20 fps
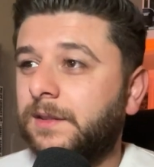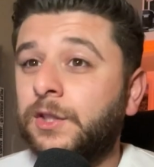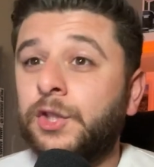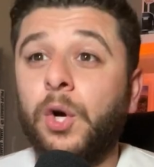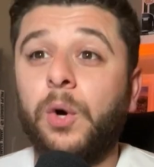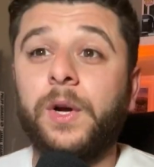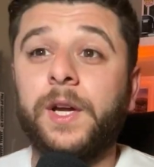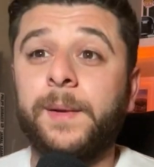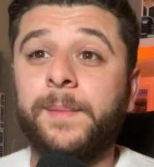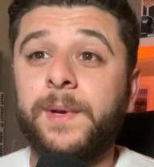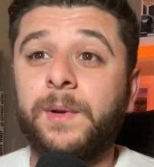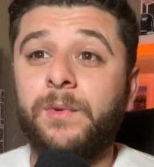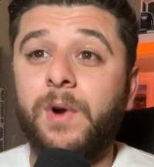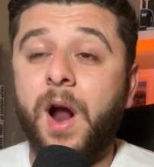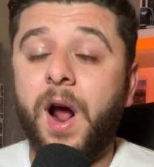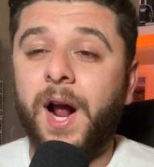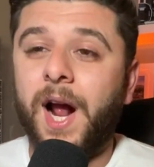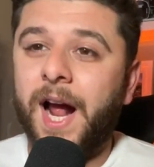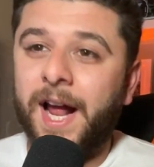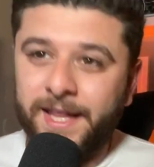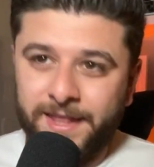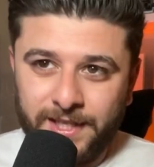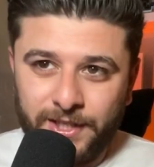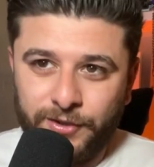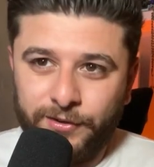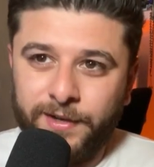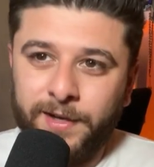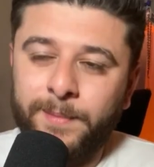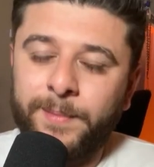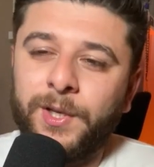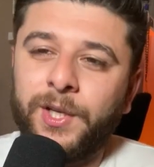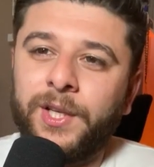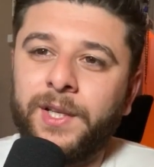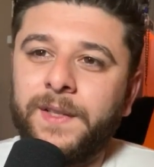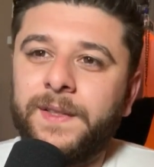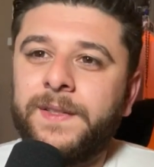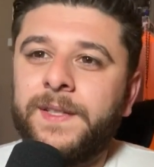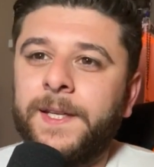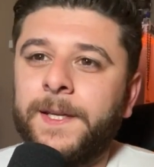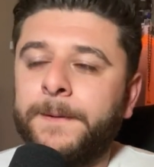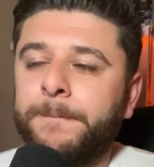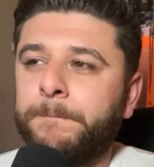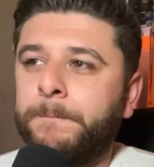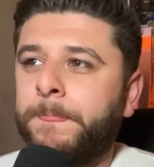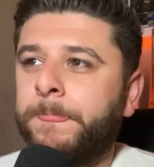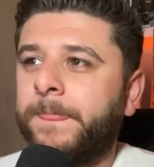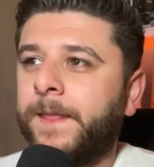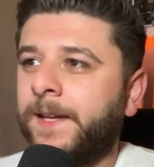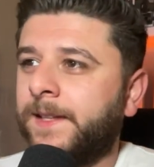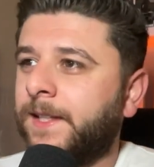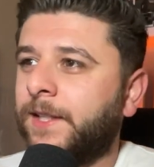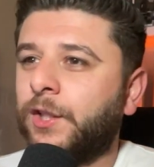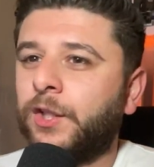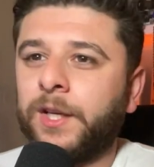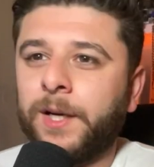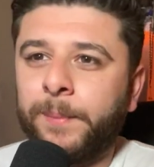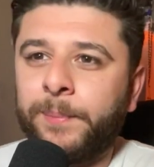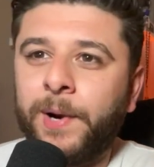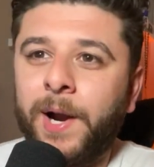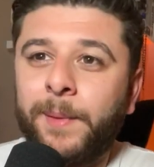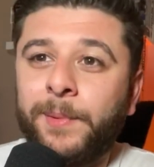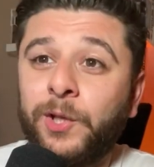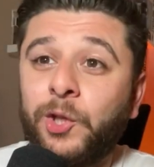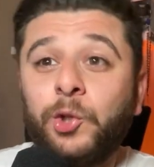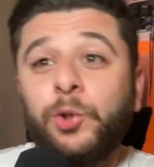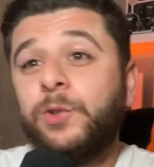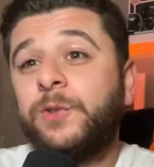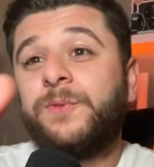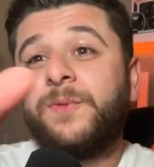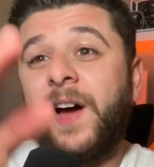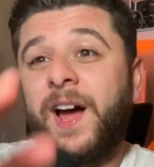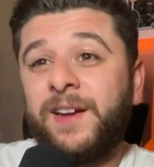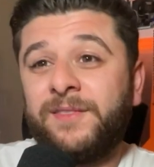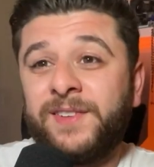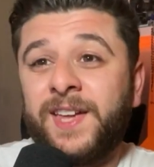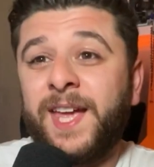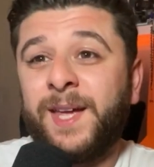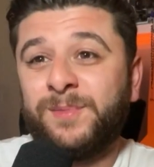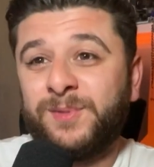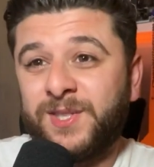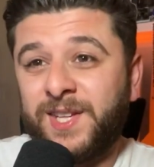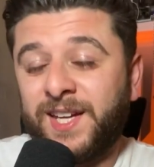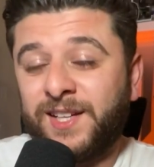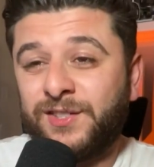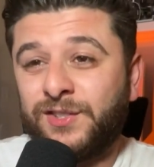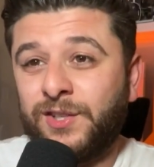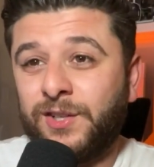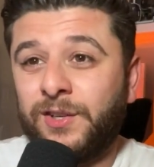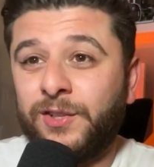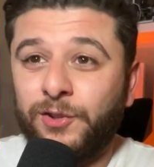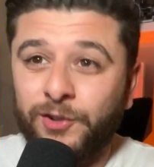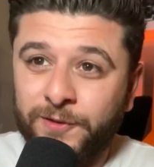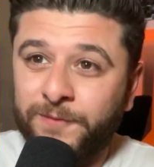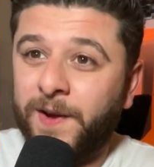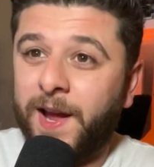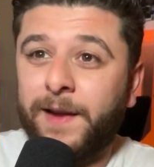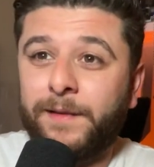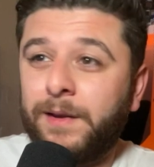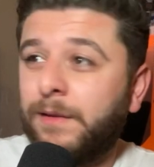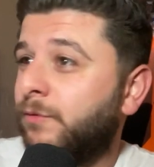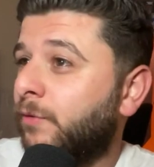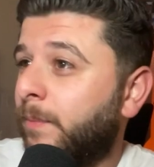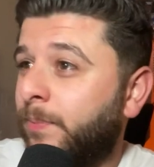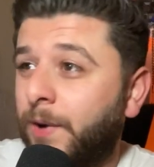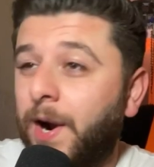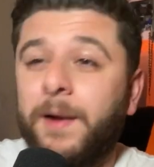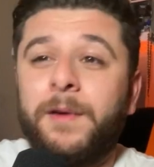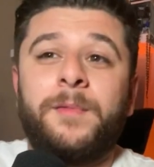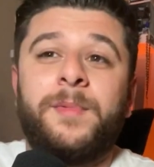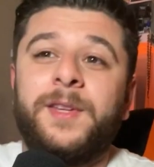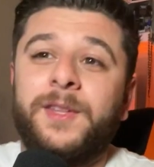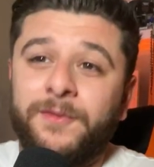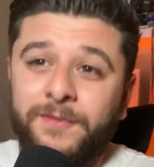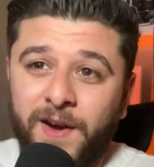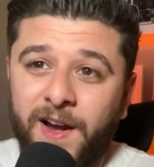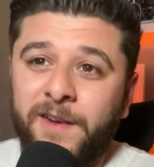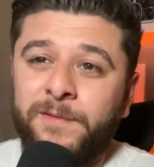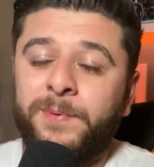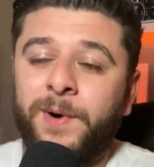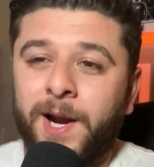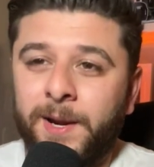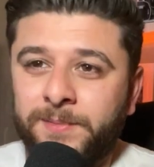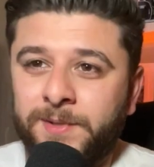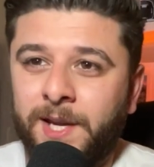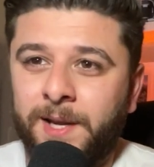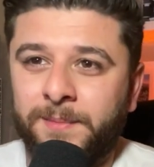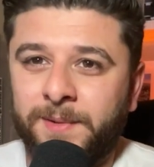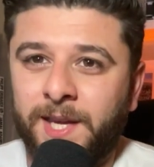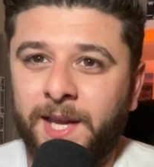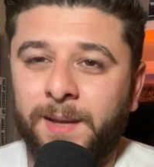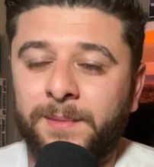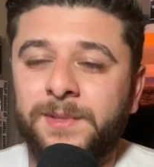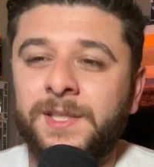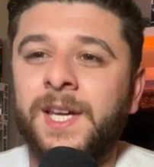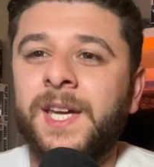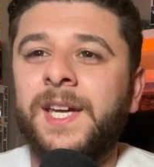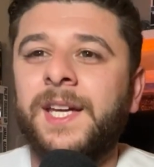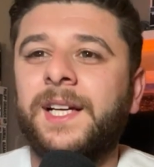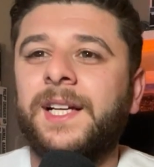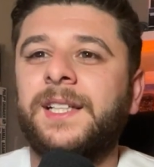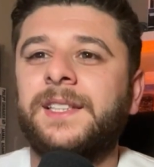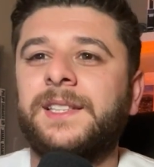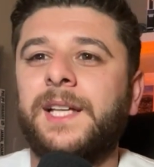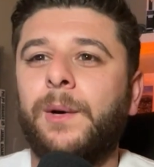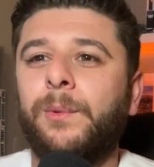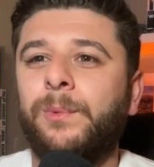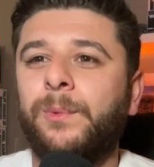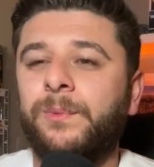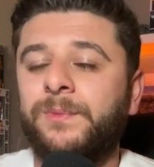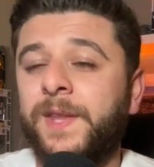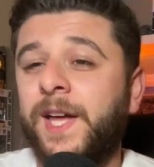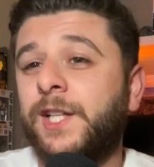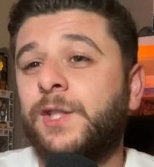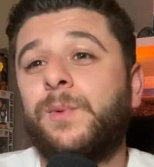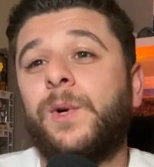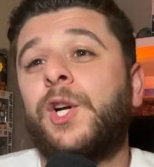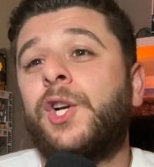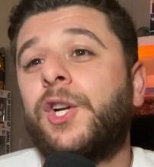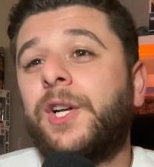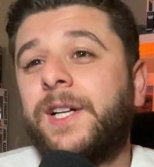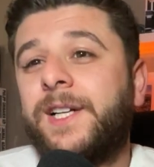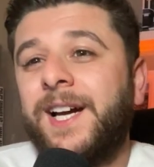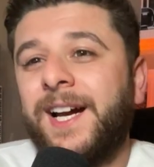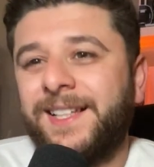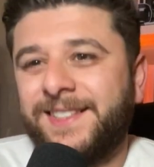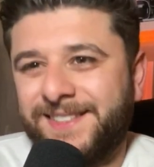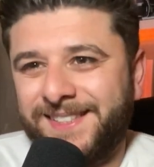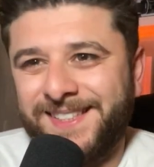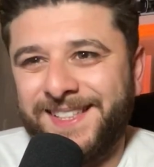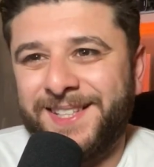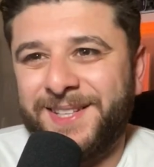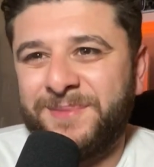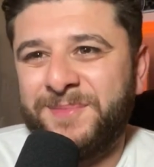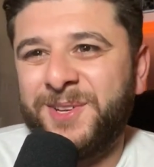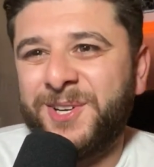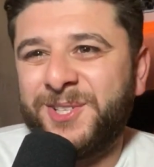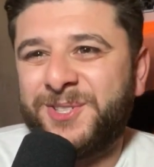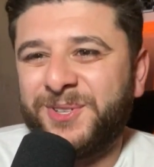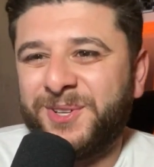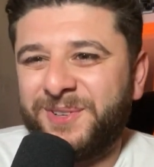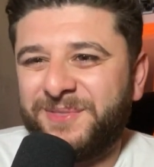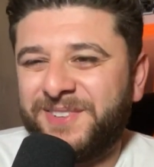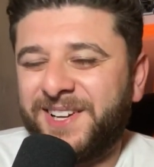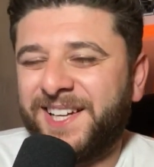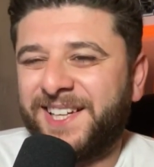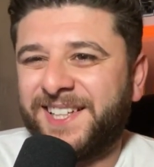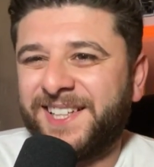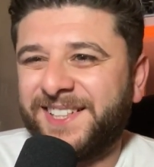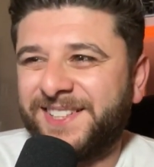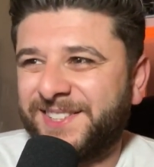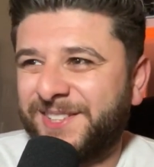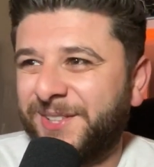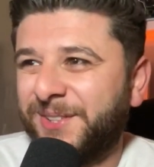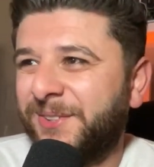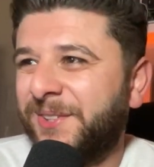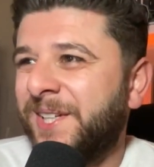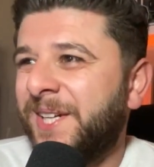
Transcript: Don't get me wrong. I think they're going to be a good team. I think they're going to probably lose five games next year, and those five games will probably be the five primetime games because that's what Kirk Cousins and the Minnesota Vikings do.